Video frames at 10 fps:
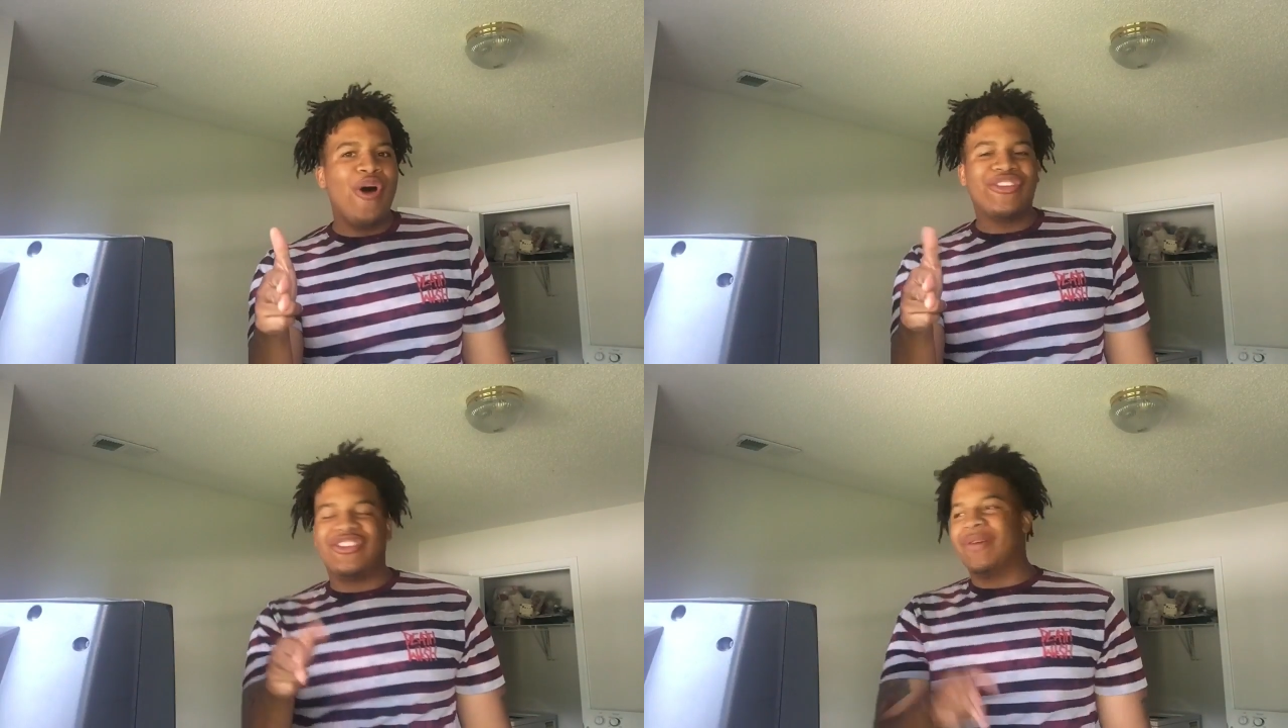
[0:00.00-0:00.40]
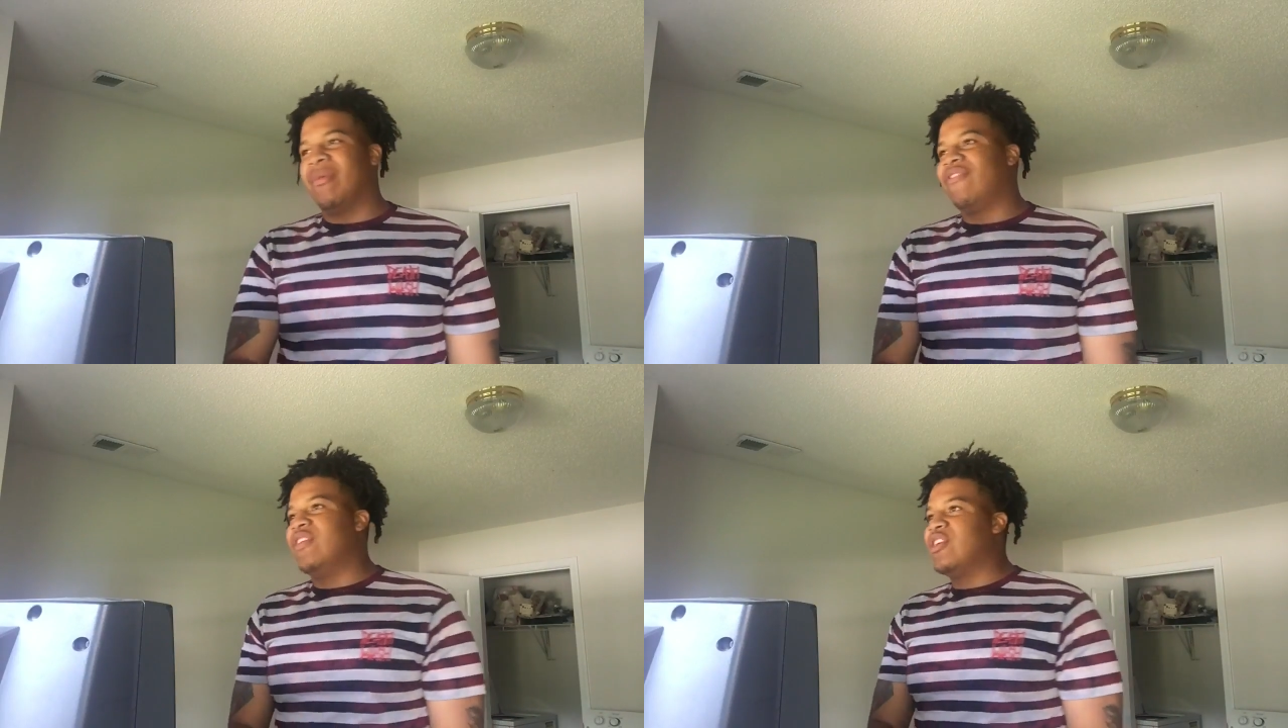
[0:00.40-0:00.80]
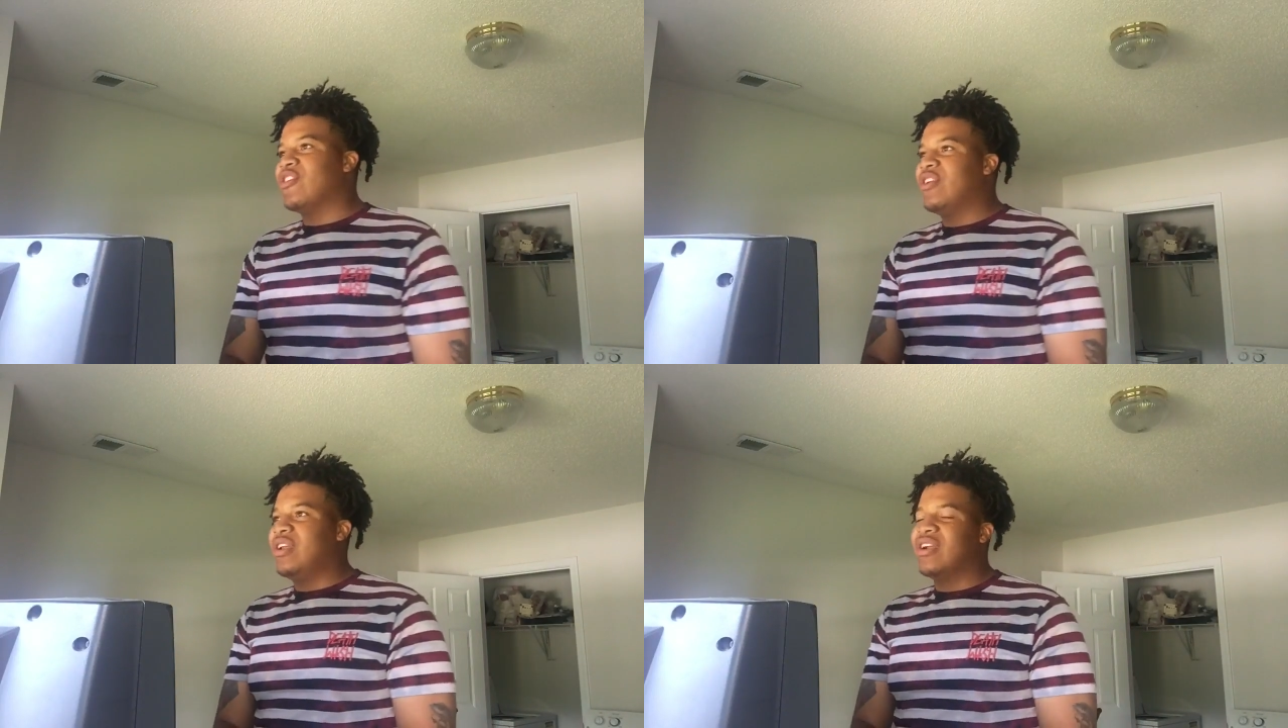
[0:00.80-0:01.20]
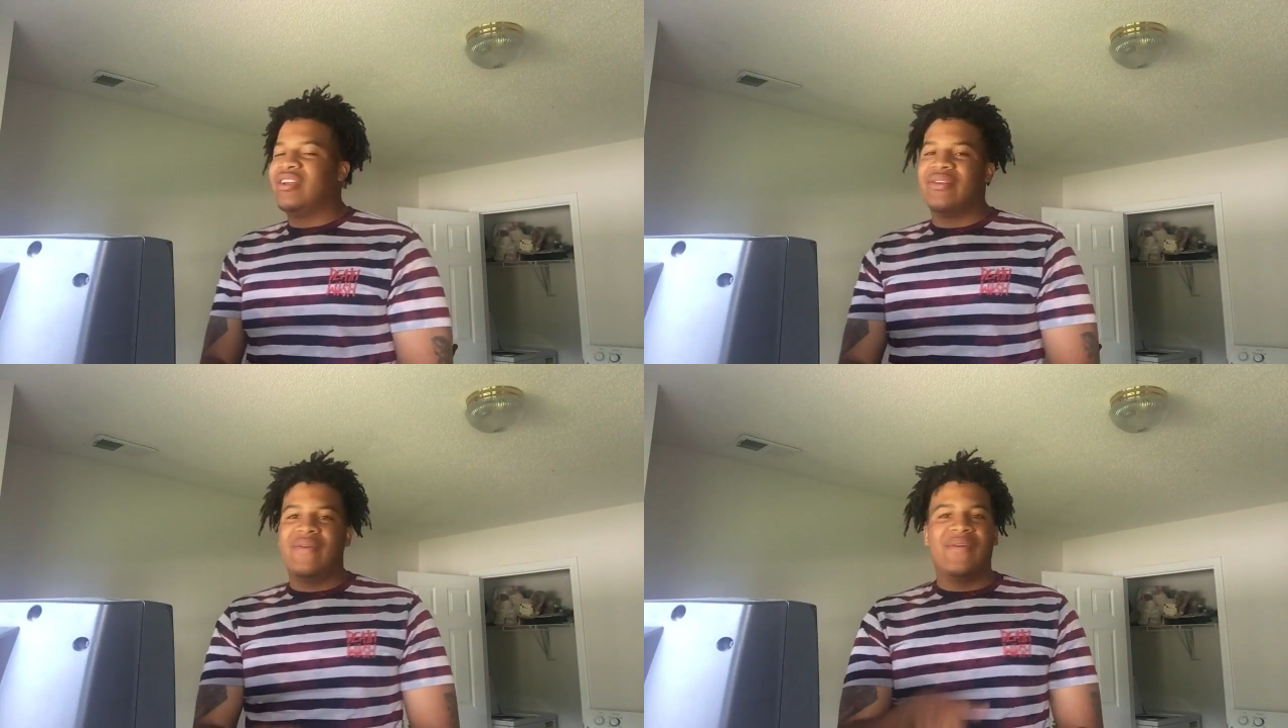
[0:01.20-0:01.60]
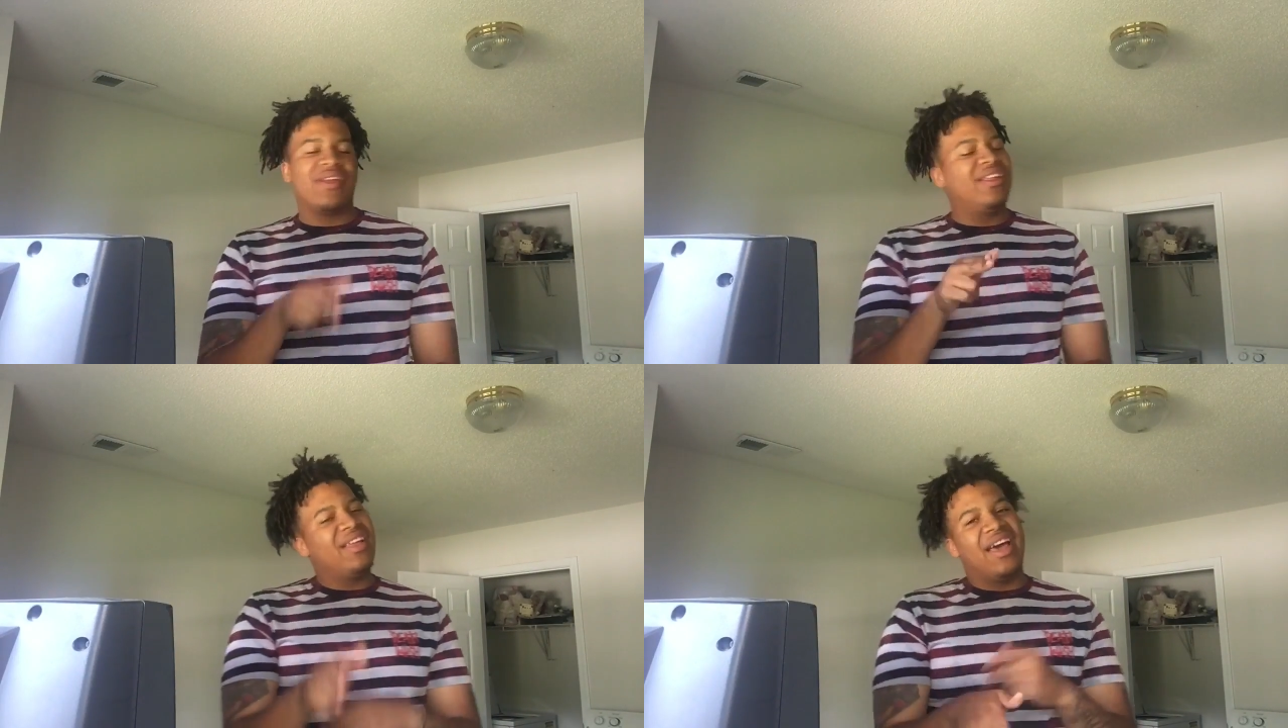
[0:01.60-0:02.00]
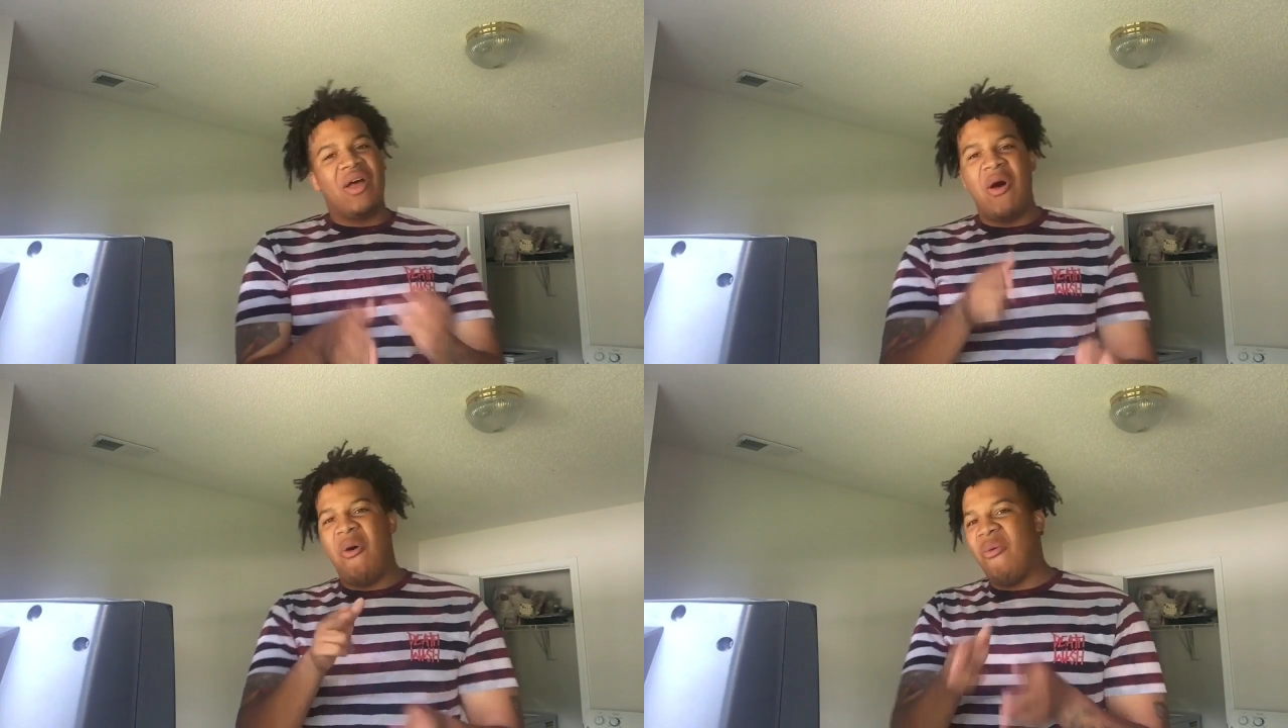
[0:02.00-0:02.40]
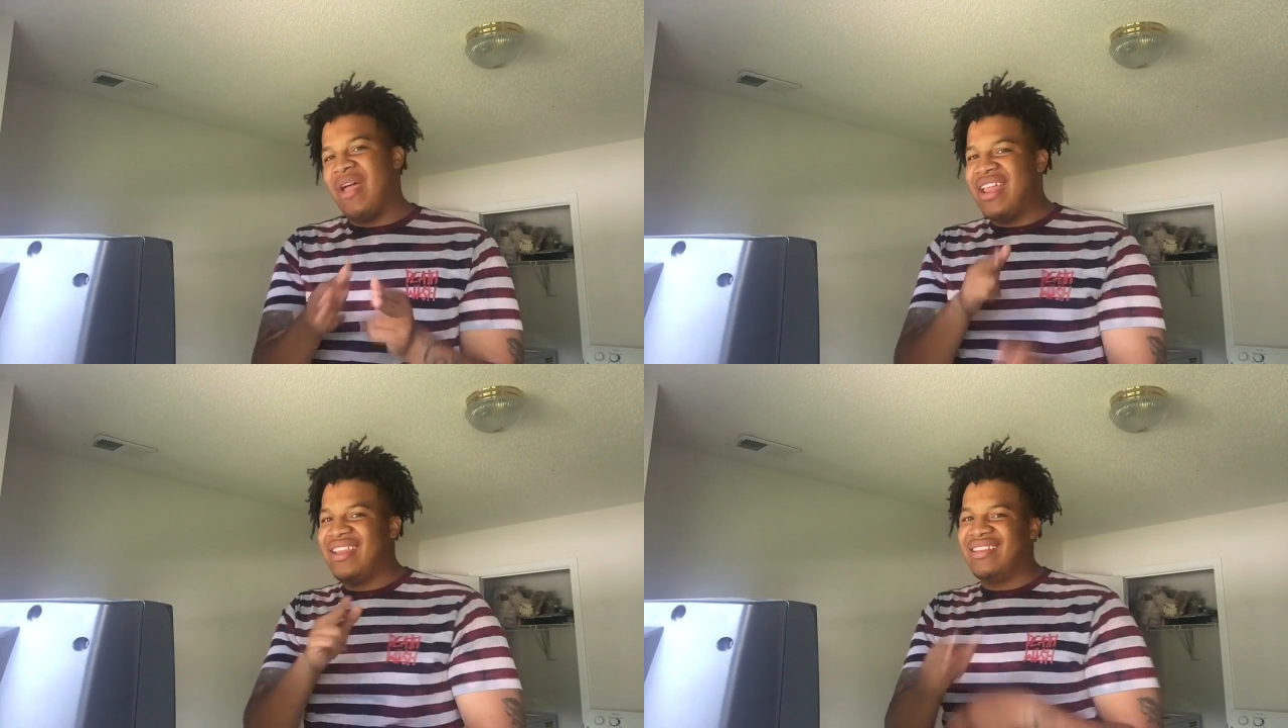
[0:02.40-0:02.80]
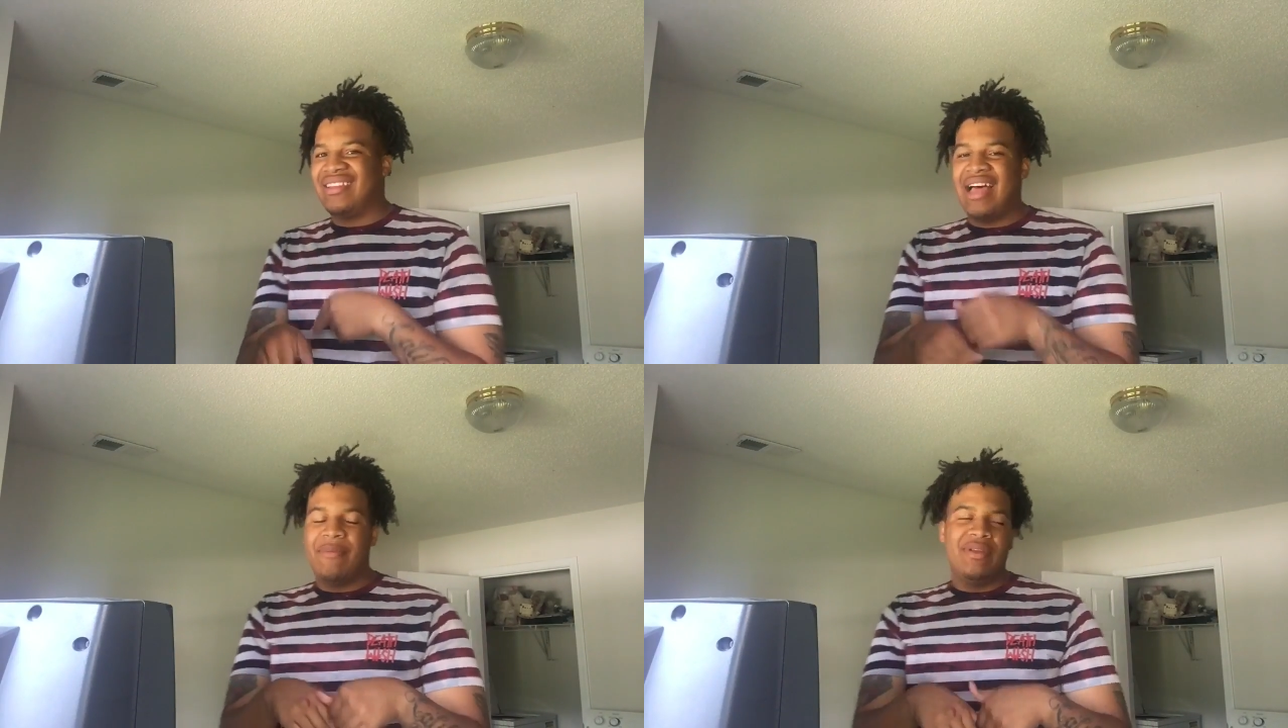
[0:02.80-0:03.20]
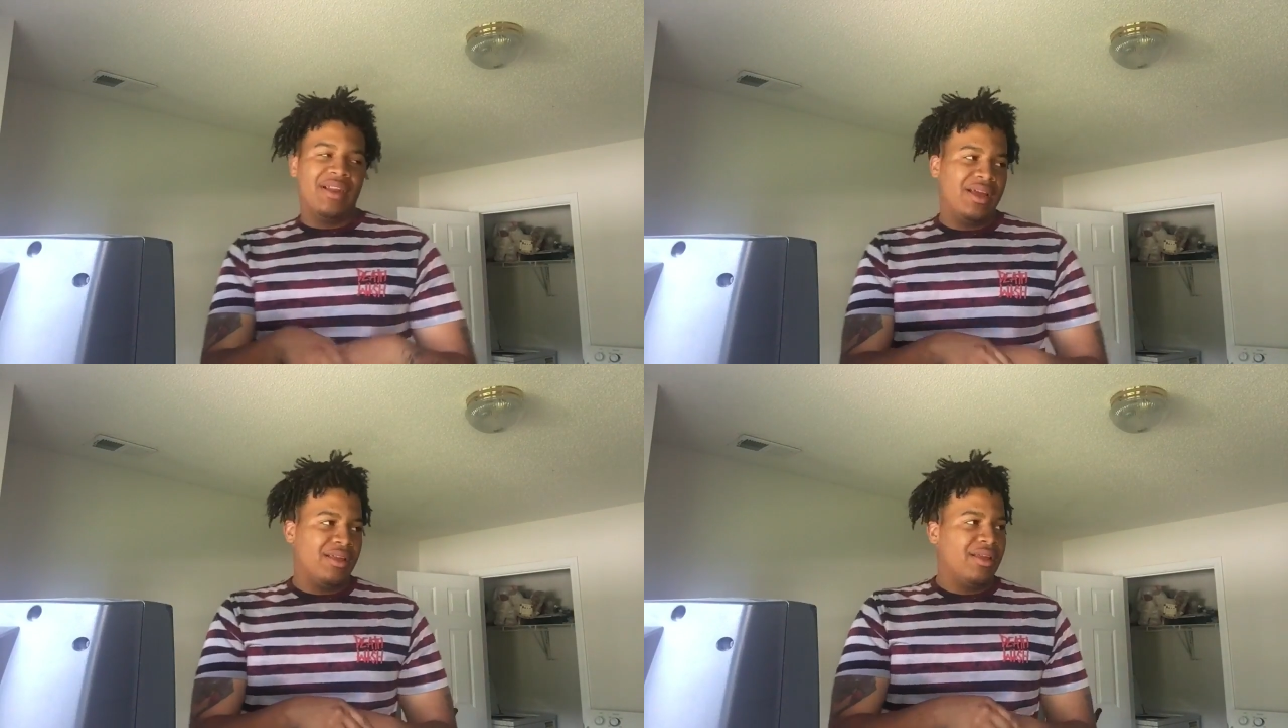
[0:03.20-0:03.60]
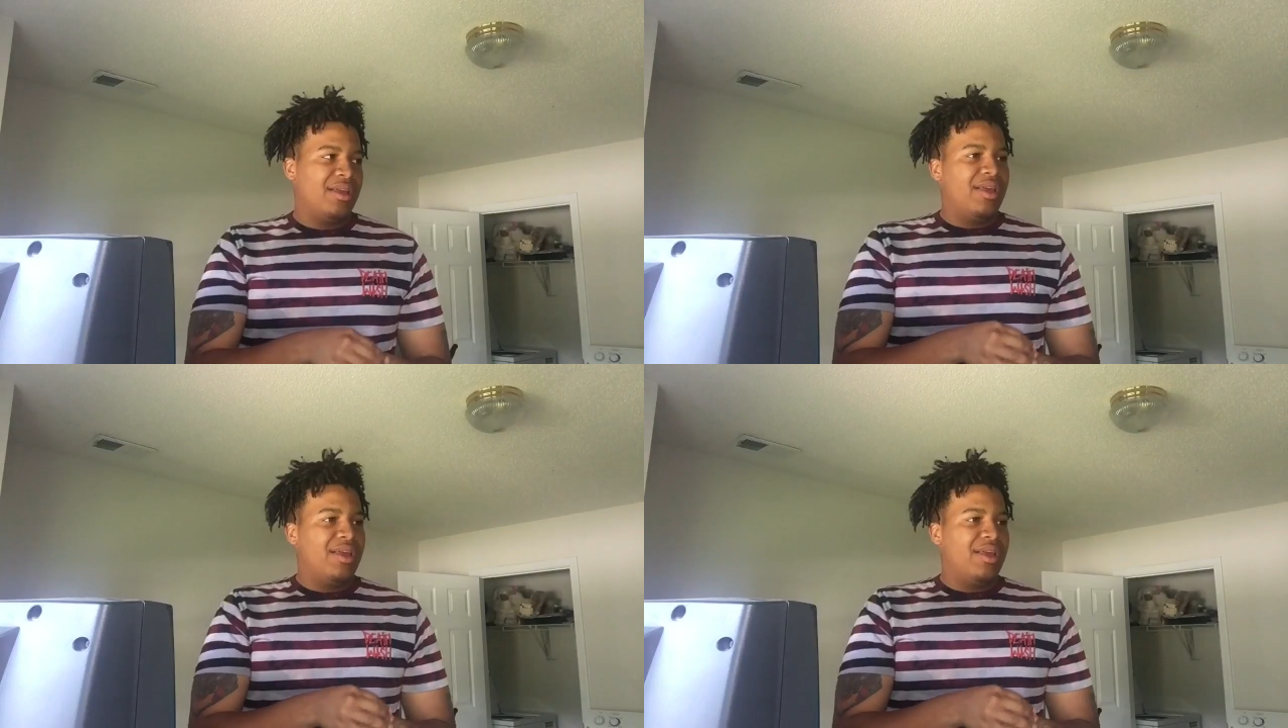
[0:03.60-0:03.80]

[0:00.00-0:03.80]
stuck my finger in there, you know, you got it all wet and sloppy like.